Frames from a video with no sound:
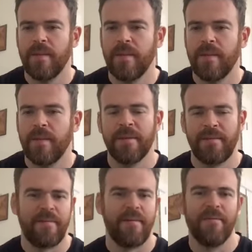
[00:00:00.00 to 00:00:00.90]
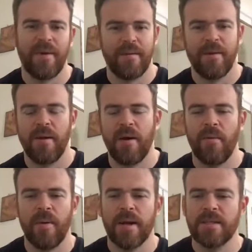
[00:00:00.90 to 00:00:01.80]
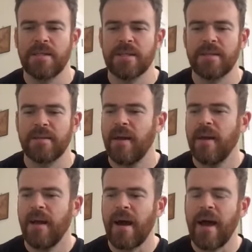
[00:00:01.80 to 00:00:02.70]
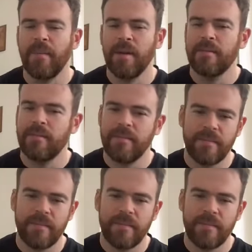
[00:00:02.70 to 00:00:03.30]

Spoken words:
element of it, where it's just, I mean,